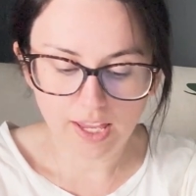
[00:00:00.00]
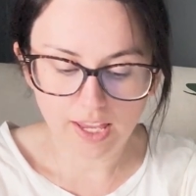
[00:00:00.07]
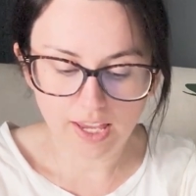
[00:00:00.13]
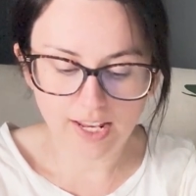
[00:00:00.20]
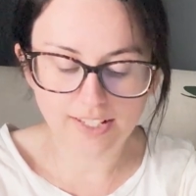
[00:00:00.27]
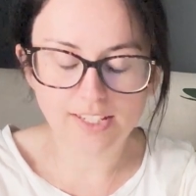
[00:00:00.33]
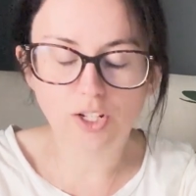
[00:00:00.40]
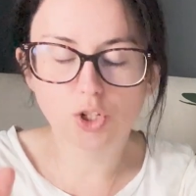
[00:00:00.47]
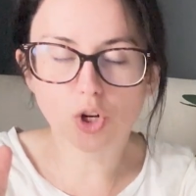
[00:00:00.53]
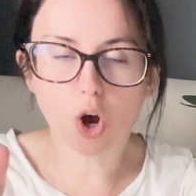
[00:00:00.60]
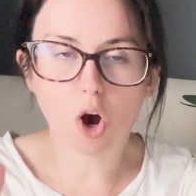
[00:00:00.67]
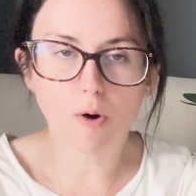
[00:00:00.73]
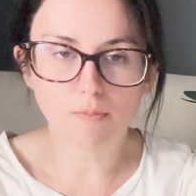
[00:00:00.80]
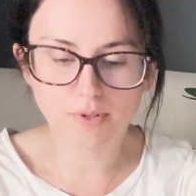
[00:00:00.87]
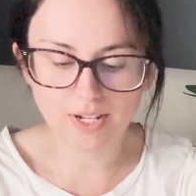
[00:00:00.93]
it's a
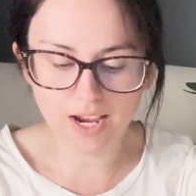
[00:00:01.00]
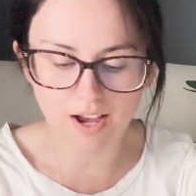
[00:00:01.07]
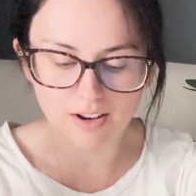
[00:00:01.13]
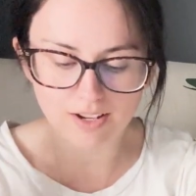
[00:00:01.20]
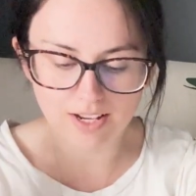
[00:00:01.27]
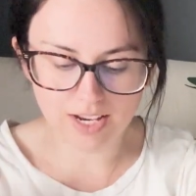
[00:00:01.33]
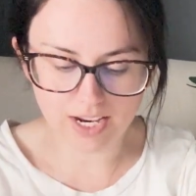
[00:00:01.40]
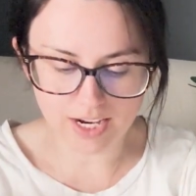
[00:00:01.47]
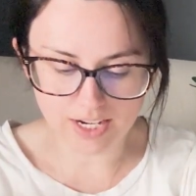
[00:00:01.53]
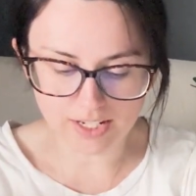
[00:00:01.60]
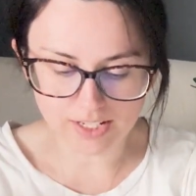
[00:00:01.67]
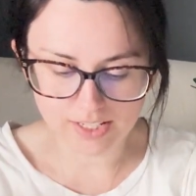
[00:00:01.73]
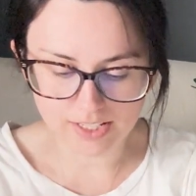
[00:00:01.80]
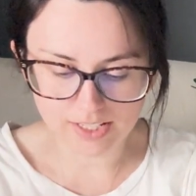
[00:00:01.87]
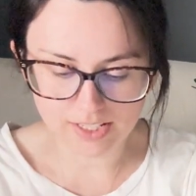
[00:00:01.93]
top-down
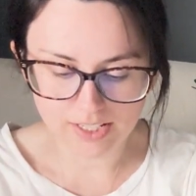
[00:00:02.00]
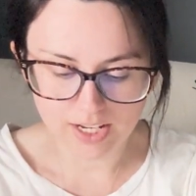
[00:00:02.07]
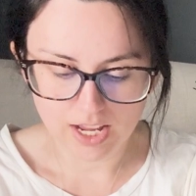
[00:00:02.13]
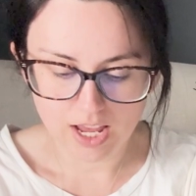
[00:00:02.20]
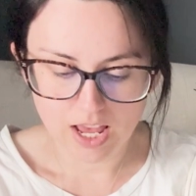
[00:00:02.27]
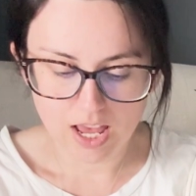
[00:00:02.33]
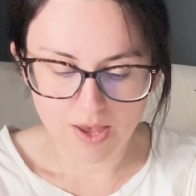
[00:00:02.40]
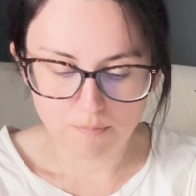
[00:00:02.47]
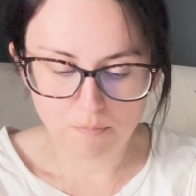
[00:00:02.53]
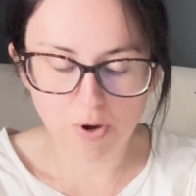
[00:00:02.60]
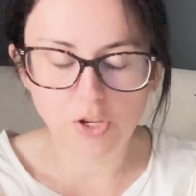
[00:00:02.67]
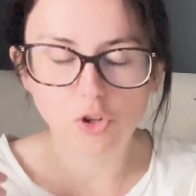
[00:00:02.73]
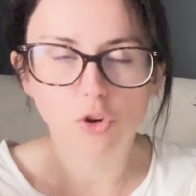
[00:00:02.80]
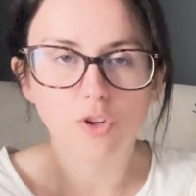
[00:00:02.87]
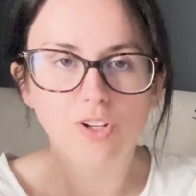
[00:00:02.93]
knit,
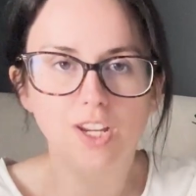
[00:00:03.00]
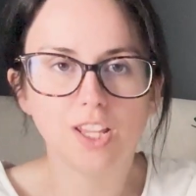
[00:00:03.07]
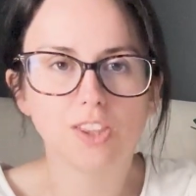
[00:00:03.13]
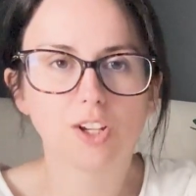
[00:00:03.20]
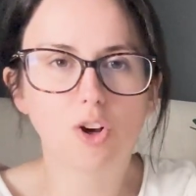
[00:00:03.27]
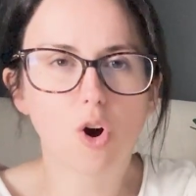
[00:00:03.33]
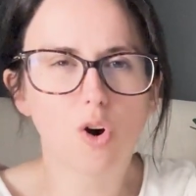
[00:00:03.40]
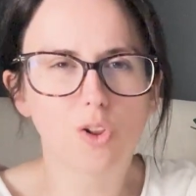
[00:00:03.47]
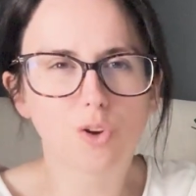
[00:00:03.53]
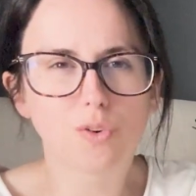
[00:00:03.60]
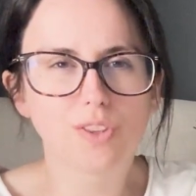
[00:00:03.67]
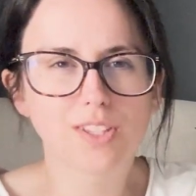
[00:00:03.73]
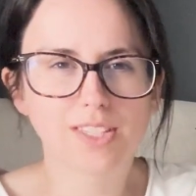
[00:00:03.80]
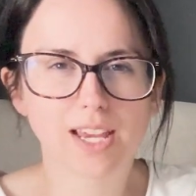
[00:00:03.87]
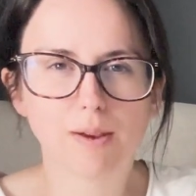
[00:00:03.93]
but you knit the collar
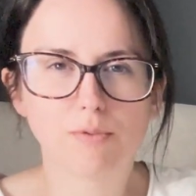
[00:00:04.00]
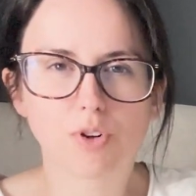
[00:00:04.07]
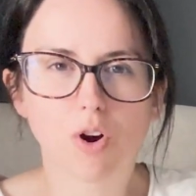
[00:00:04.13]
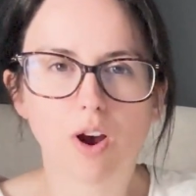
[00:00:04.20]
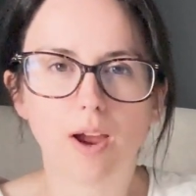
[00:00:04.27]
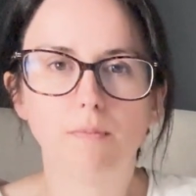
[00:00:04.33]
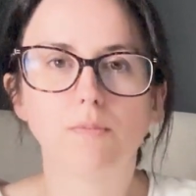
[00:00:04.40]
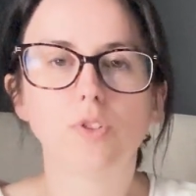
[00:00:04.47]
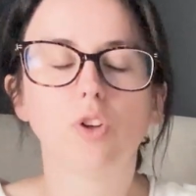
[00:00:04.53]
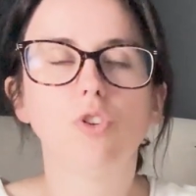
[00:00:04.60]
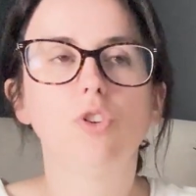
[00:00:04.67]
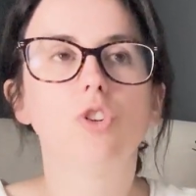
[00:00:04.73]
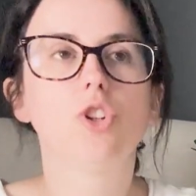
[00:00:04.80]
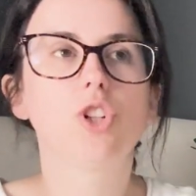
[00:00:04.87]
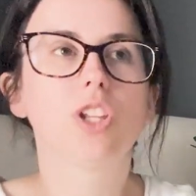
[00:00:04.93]
at the same time. So
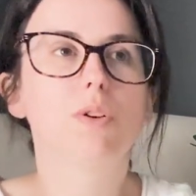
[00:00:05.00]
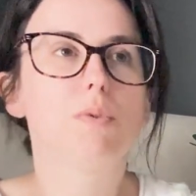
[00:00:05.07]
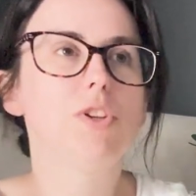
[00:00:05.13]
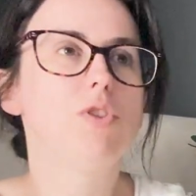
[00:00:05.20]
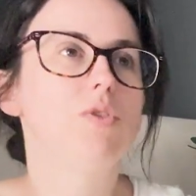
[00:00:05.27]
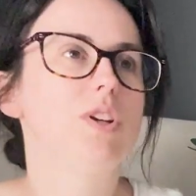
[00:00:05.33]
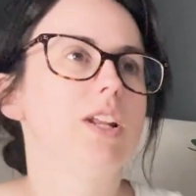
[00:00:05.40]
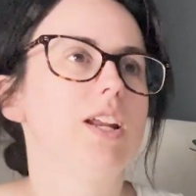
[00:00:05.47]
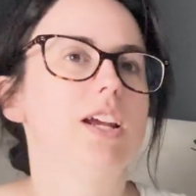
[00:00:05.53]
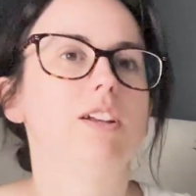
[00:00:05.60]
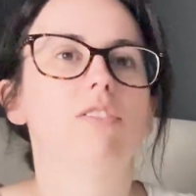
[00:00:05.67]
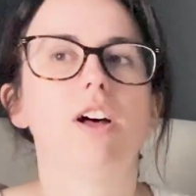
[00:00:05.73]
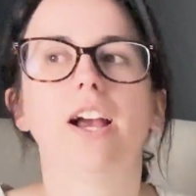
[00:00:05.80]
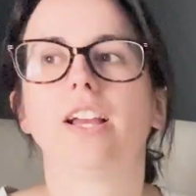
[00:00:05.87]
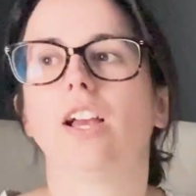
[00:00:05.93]
usually when you're knitting
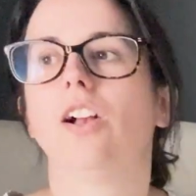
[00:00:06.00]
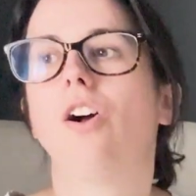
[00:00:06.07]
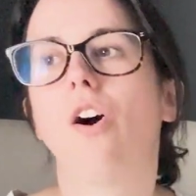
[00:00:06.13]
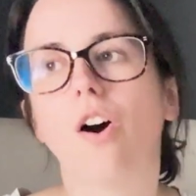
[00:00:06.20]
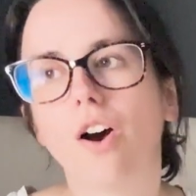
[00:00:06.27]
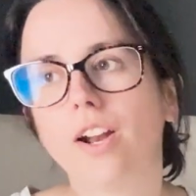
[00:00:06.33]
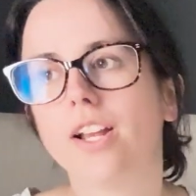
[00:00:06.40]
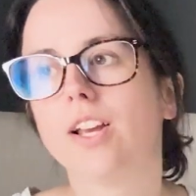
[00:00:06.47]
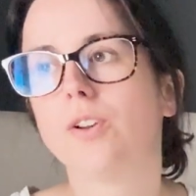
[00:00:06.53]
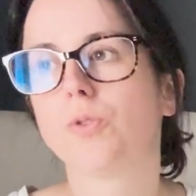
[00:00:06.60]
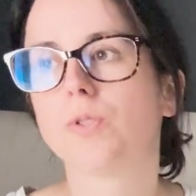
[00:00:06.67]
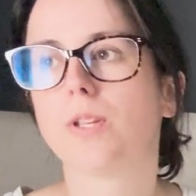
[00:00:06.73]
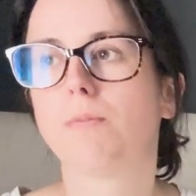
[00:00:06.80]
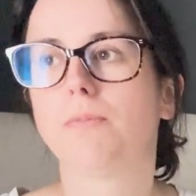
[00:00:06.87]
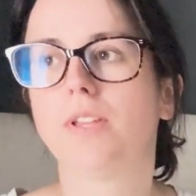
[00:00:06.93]
like a cardigan or
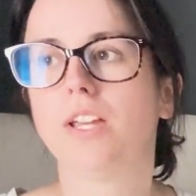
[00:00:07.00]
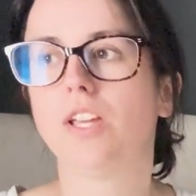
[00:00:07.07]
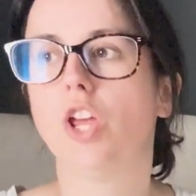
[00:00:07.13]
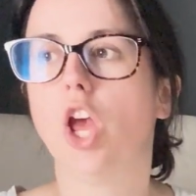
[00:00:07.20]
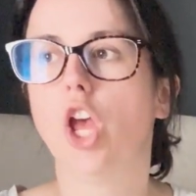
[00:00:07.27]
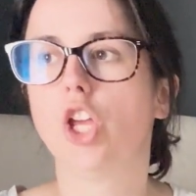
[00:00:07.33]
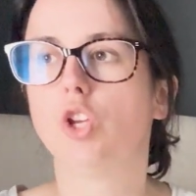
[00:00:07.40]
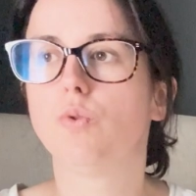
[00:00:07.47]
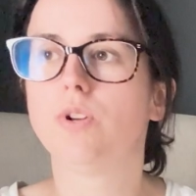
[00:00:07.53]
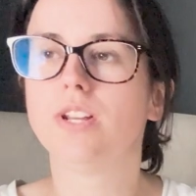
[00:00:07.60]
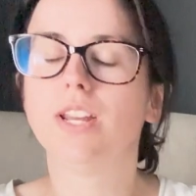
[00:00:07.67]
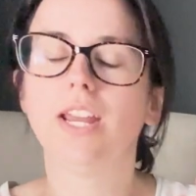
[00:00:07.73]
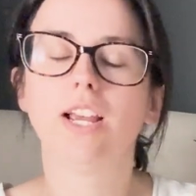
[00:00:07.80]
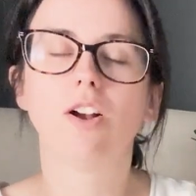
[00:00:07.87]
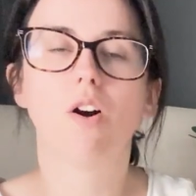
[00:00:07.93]
something, you would
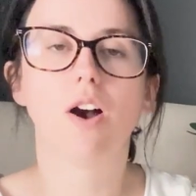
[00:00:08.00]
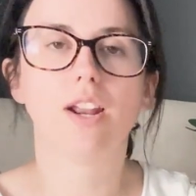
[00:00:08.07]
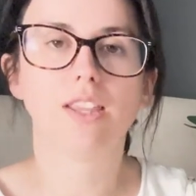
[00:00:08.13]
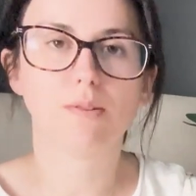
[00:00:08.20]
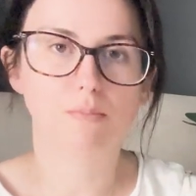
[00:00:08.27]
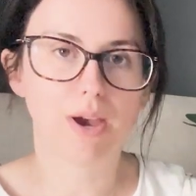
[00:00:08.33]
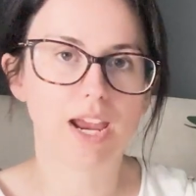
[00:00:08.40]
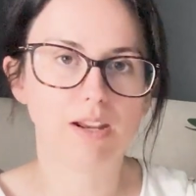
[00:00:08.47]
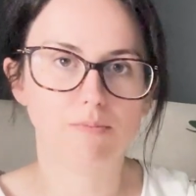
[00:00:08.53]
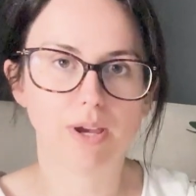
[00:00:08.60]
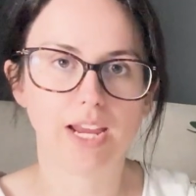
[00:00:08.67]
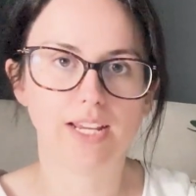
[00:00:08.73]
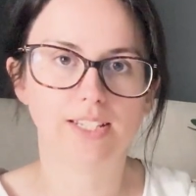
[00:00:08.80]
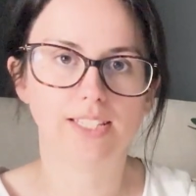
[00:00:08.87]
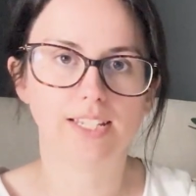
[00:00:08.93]
knit kind of the main
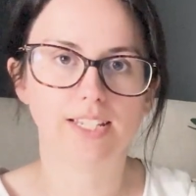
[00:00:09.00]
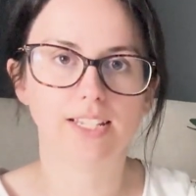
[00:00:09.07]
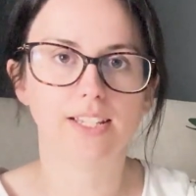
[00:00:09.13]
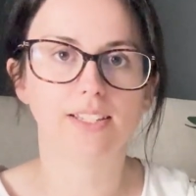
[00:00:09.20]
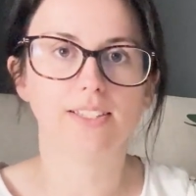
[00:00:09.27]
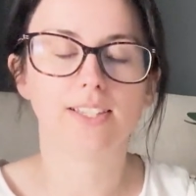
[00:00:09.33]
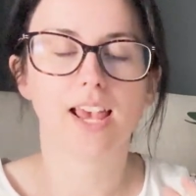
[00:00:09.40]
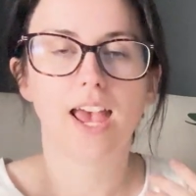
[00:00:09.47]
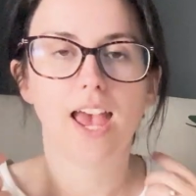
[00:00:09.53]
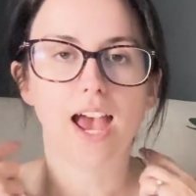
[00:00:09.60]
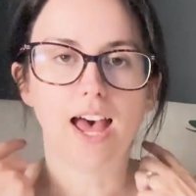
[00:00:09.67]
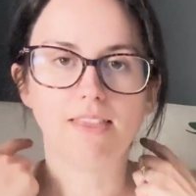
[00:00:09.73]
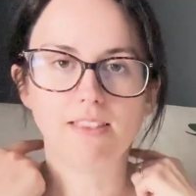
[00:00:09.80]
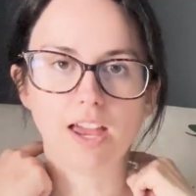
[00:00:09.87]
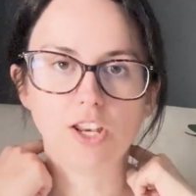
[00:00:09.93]
pieces
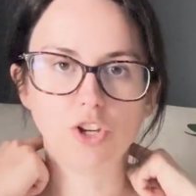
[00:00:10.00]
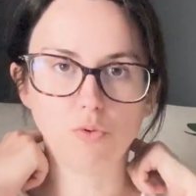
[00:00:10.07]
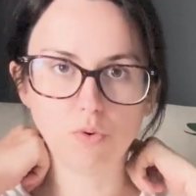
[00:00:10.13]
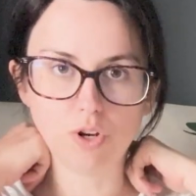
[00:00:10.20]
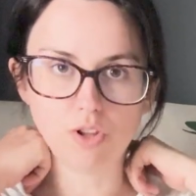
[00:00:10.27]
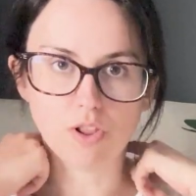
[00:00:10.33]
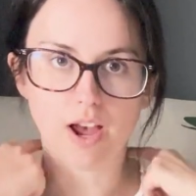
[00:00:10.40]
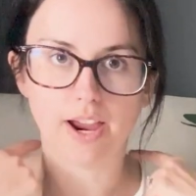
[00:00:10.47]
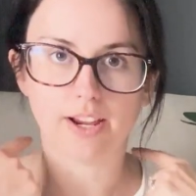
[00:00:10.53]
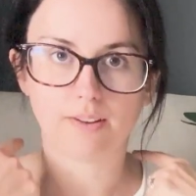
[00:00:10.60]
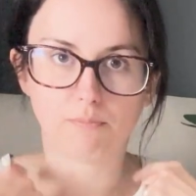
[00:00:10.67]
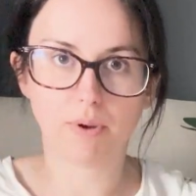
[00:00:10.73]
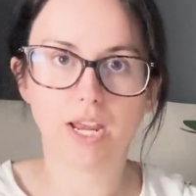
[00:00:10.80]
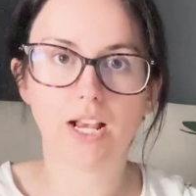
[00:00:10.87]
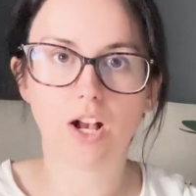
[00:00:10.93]
and then you would
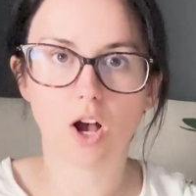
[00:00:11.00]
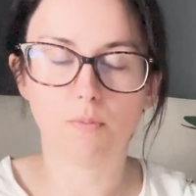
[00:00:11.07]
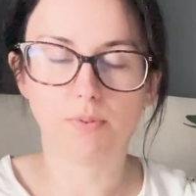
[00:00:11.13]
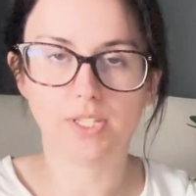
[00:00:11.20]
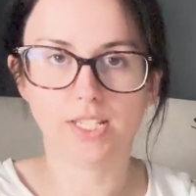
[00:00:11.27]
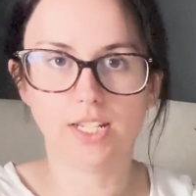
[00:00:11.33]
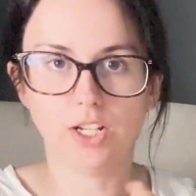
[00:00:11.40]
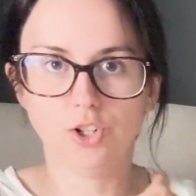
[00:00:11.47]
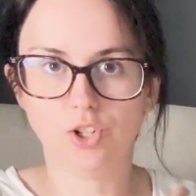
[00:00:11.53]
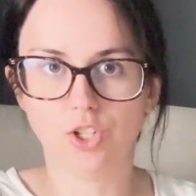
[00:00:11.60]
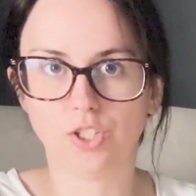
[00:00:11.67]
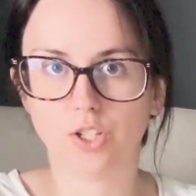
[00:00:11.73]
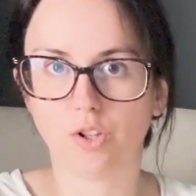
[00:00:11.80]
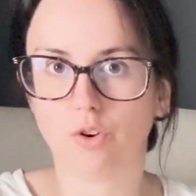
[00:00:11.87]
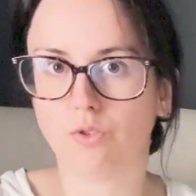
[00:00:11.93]
pick up
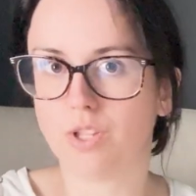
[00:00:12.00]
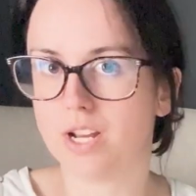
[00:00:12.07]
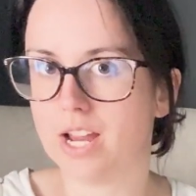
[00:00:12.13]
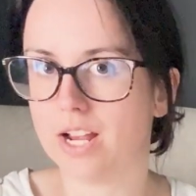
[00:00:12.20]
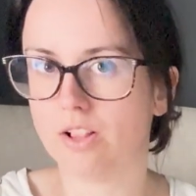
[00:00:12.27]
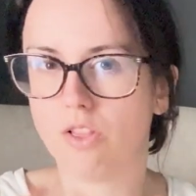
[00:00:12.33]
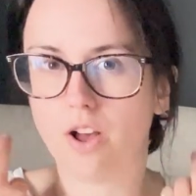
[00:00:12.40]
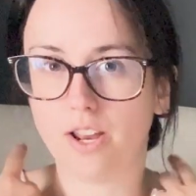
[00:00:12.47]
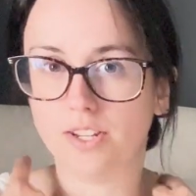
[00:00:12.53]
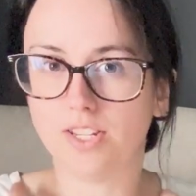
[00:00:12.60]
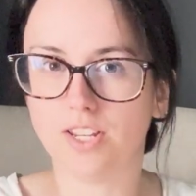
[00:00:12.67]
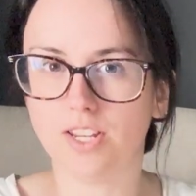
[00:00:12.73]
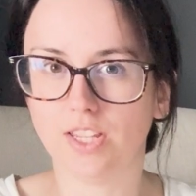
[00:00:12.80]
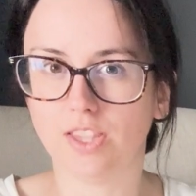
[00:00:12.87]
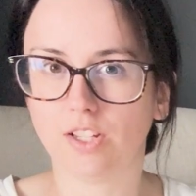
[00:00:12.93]
stitches along the neckline
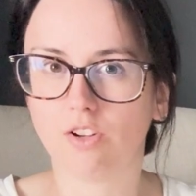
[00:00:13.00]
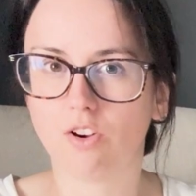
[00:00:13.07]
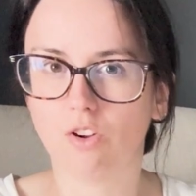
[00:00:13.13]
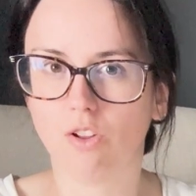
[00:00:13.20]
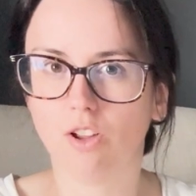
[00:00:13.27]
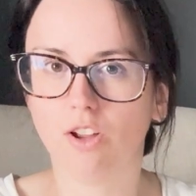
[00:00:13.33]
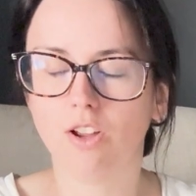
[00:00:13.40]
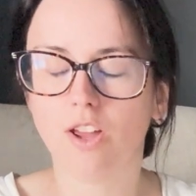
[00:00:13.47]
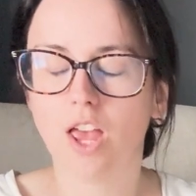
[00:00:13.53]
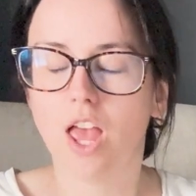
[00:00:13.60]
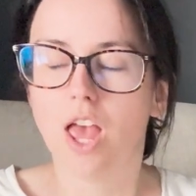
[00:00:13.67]
to the collar.